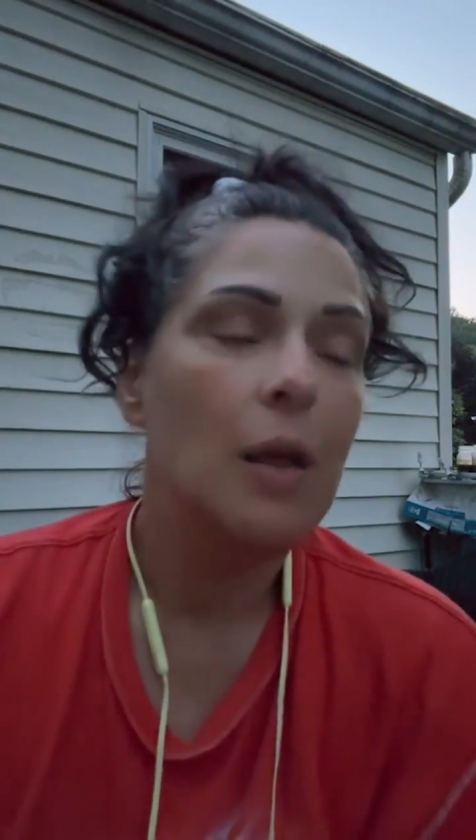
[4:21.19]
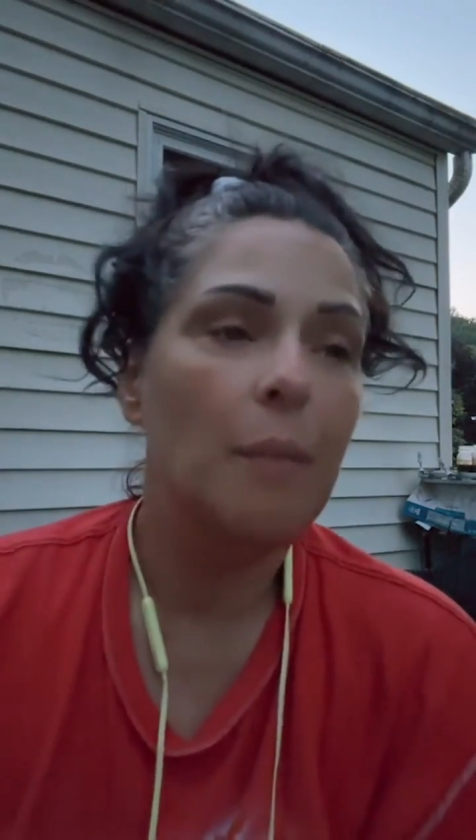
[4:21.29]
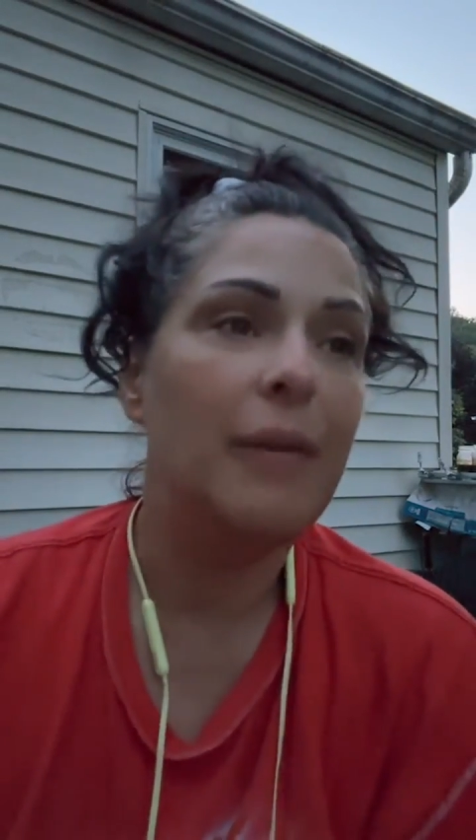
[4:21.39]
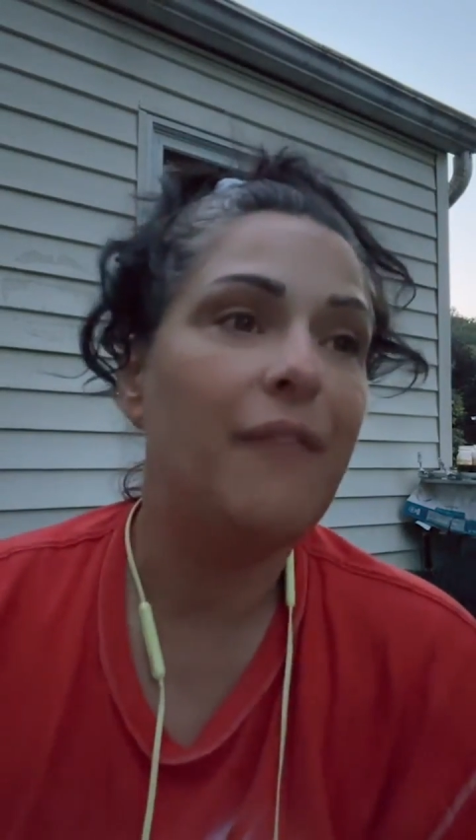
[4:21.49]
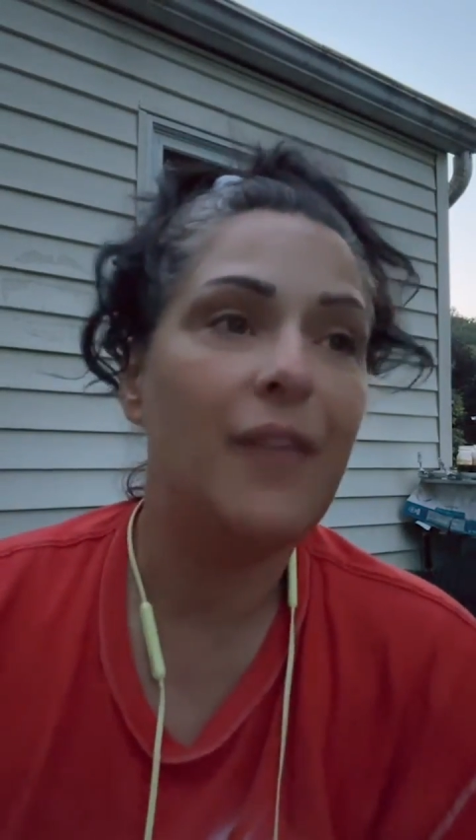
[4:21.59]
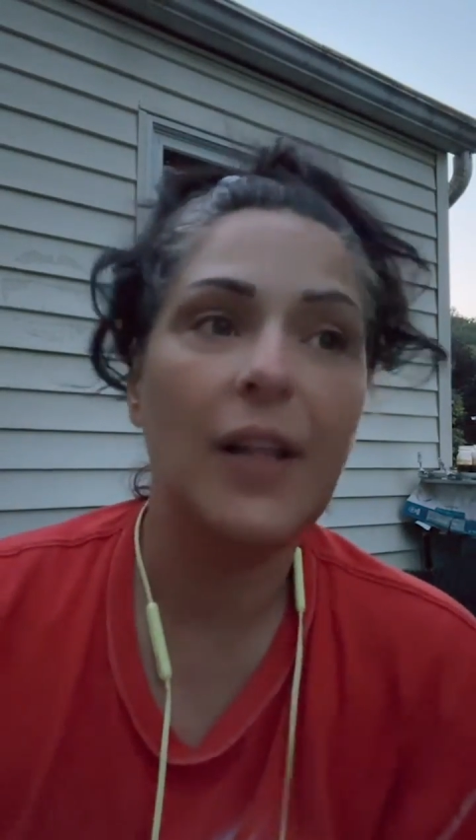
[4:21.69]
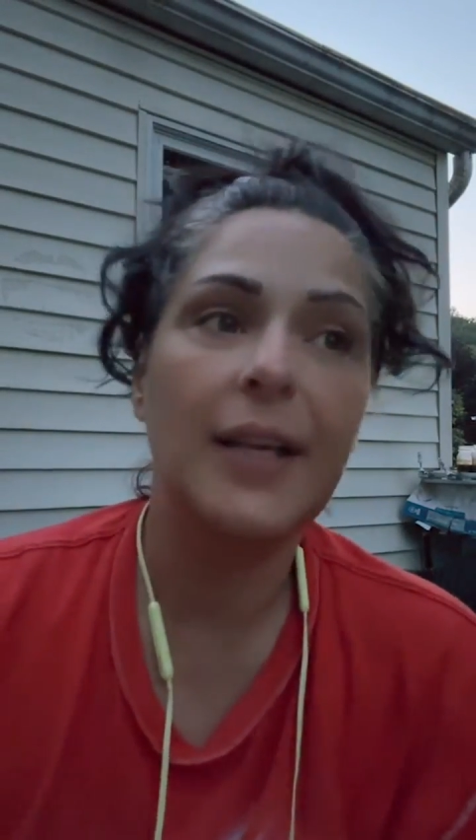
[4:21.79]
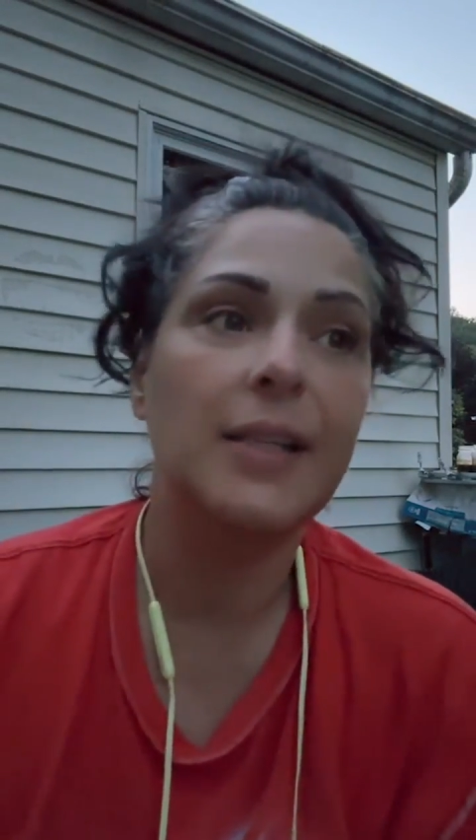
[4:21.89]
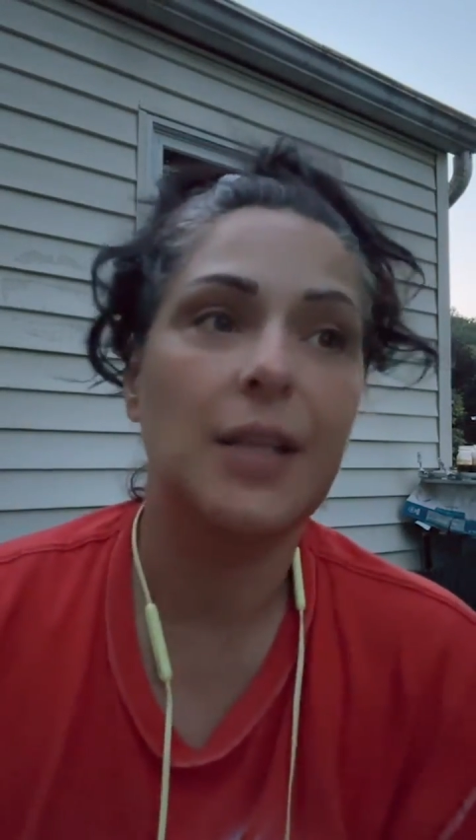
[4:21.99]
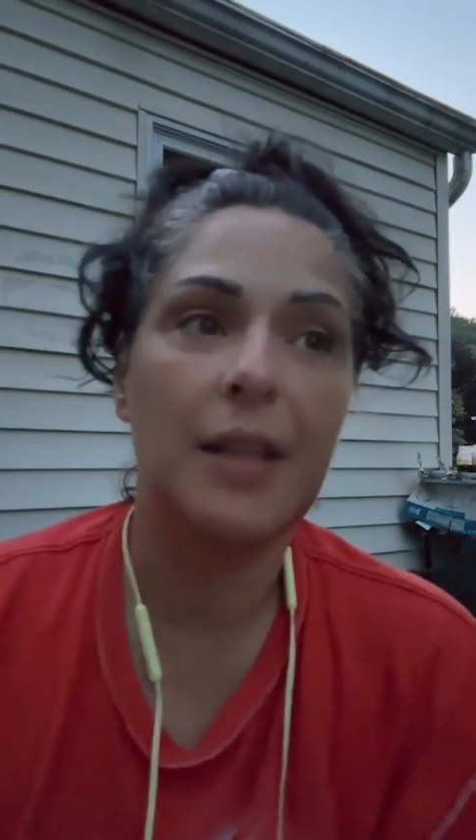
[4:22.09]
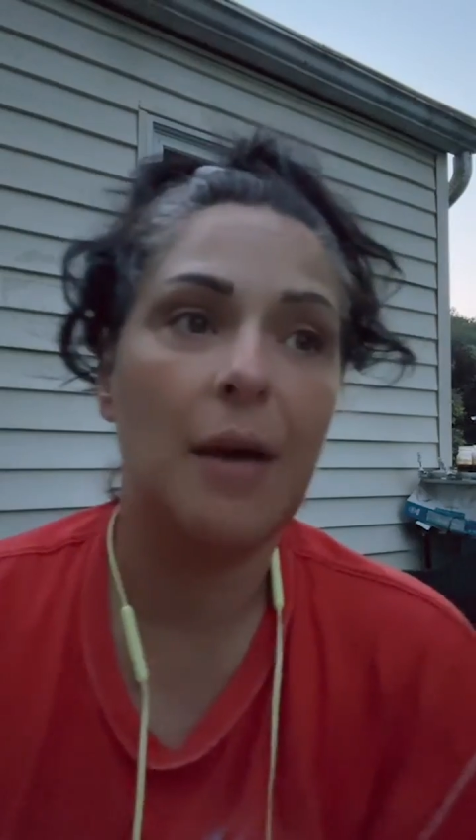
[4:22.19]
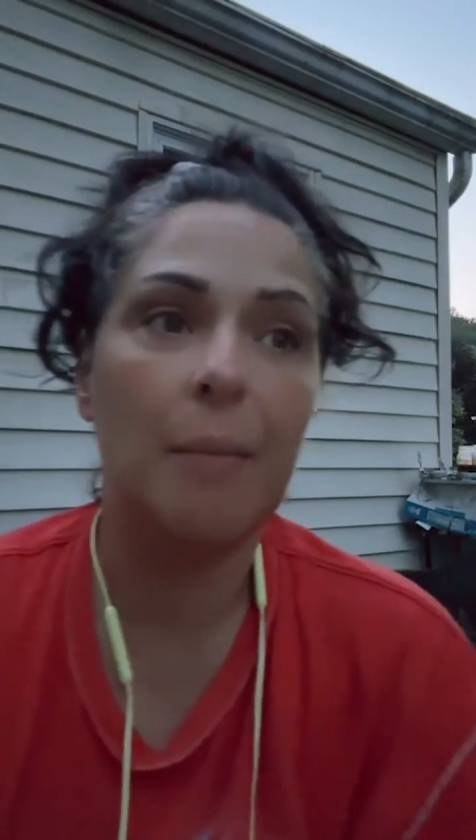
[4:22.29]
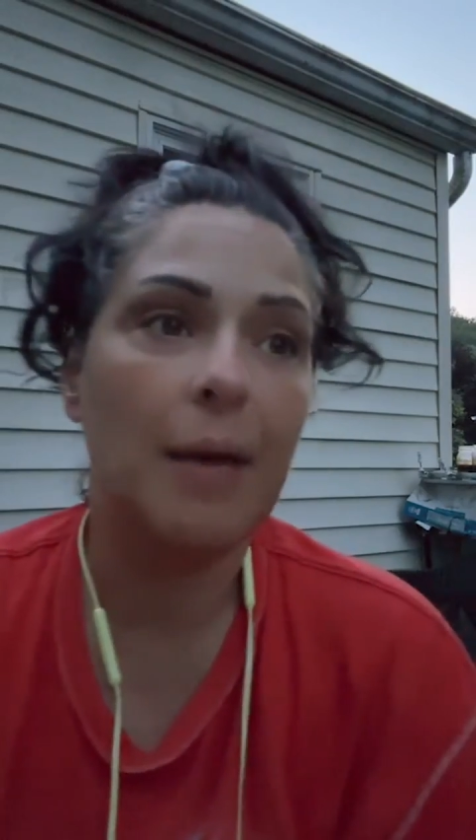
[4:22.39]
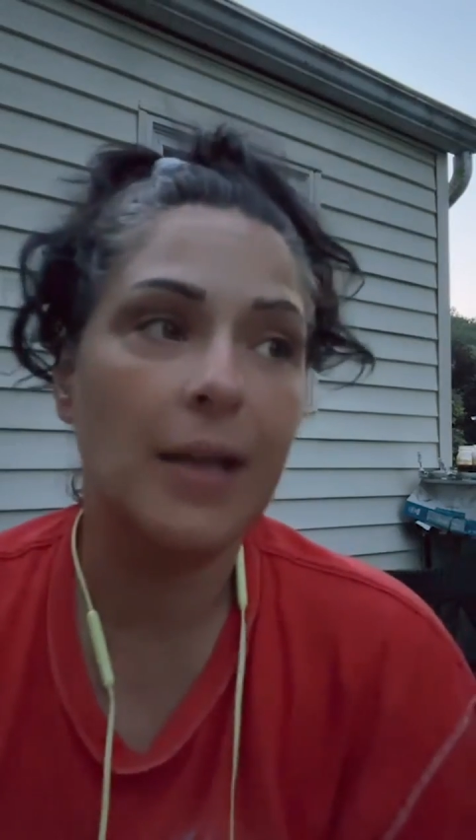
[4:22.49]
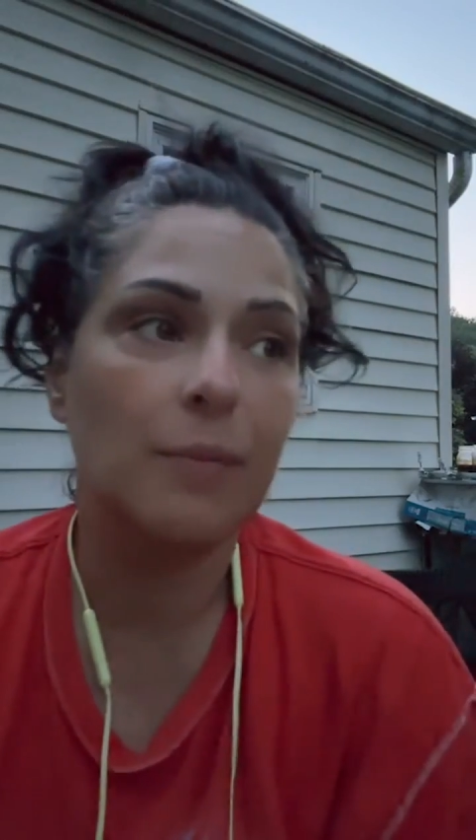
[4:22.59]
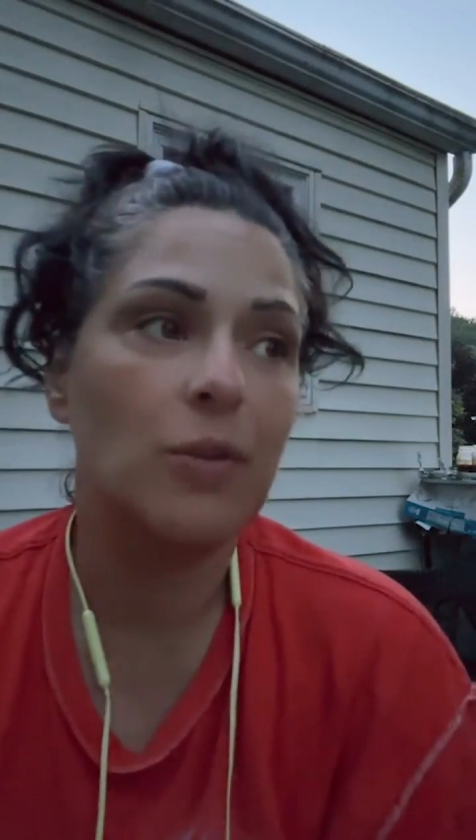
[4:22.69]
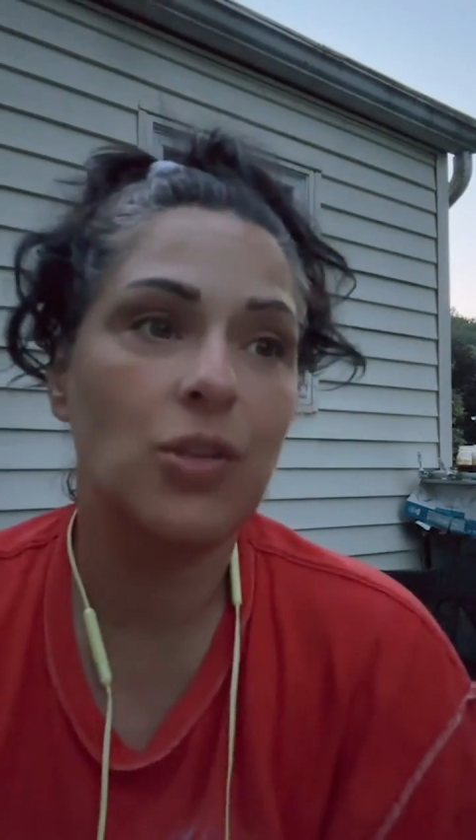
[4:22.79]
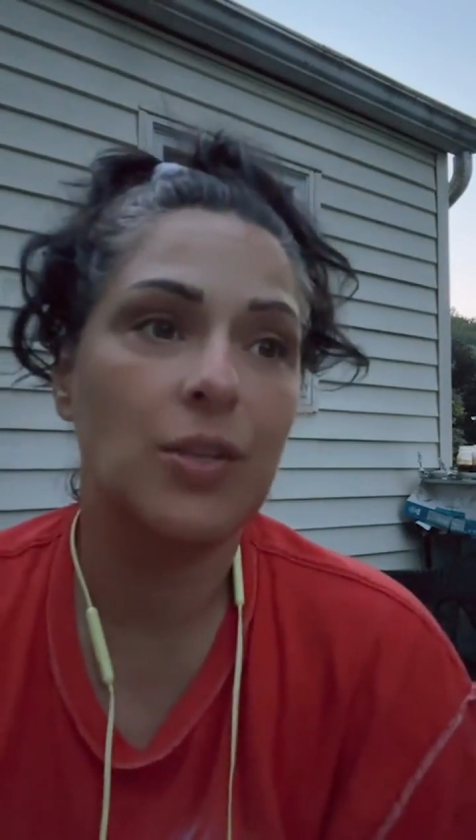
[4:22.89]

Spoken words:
be filling to them as much